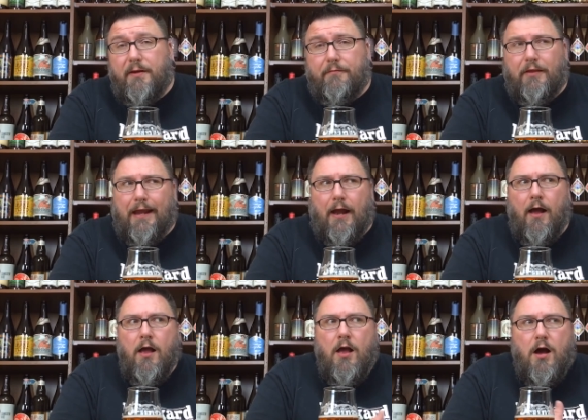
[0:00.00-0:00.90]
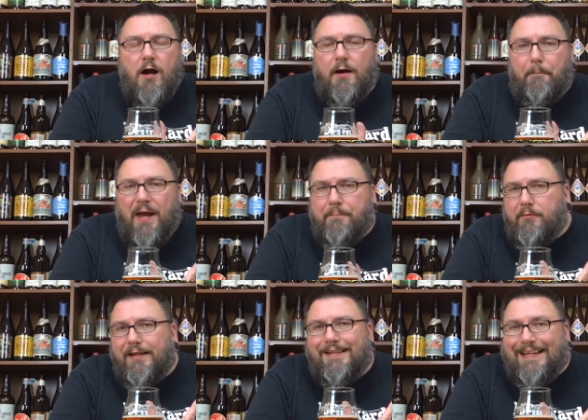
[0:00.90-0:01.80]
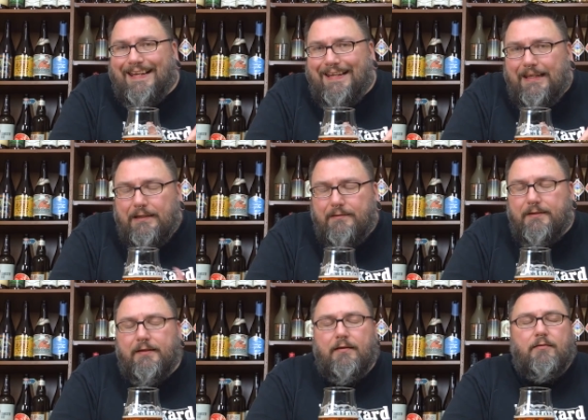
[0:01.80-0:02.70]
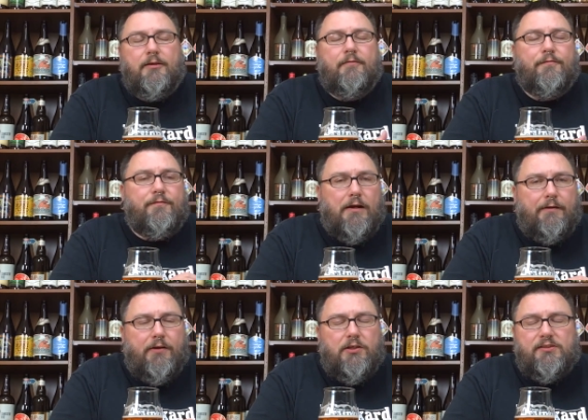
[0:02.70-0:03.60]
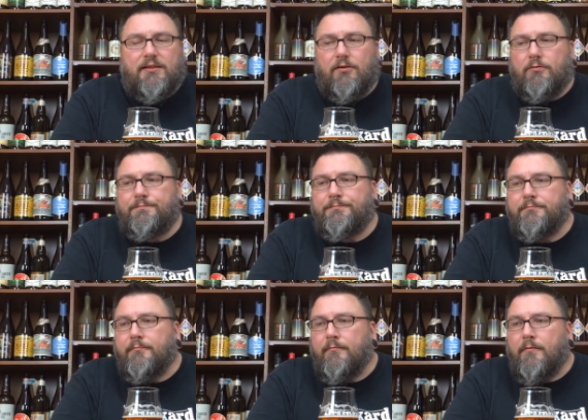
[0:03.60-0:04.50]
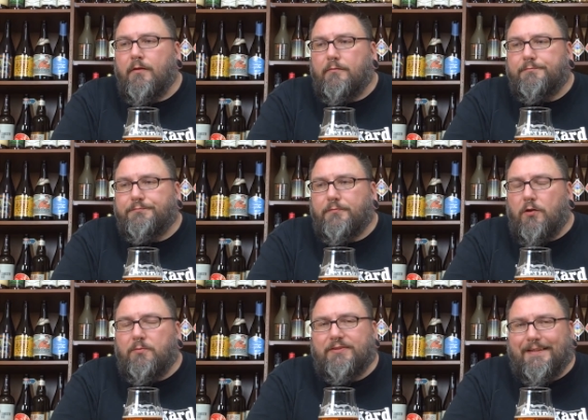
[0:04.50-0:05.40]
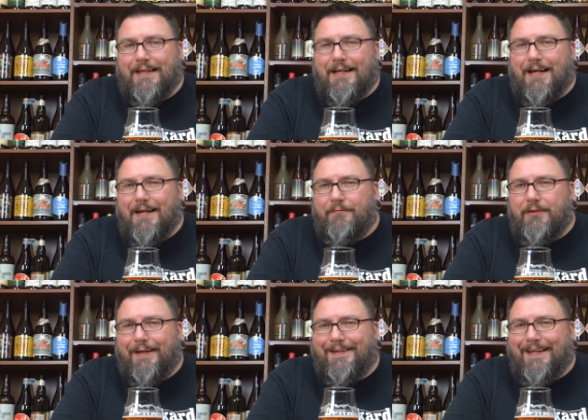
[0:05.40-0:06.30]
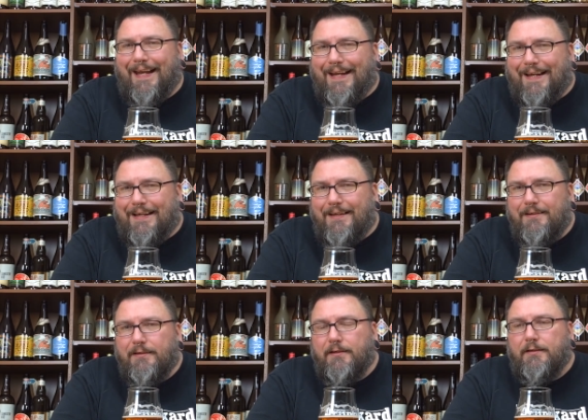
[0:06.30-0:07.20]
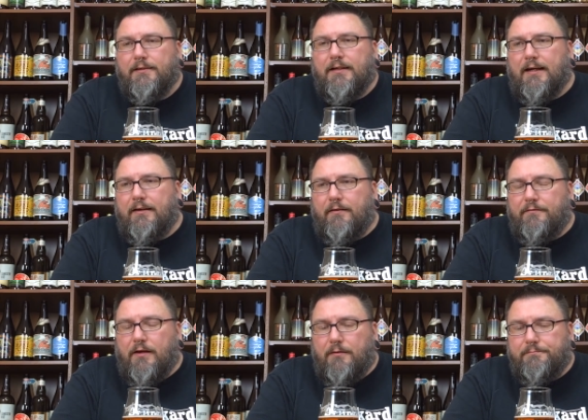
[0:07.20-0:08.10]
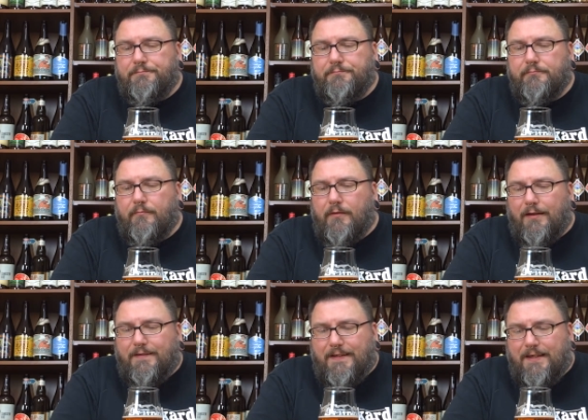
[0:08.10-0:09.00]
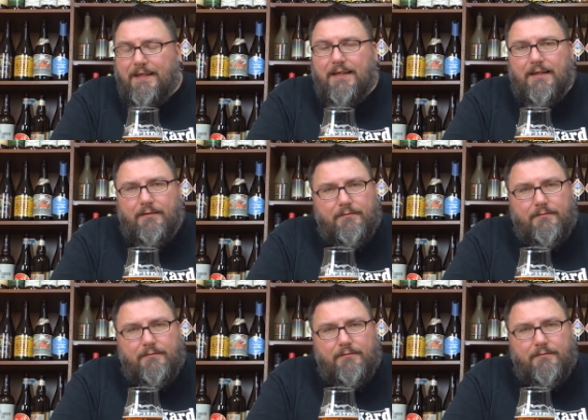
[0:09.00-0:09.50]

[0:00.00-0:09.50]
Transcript: bit of like a, a peppery tea in there. It's very very subtle, almost like that kind of like tannic kind of um, tea.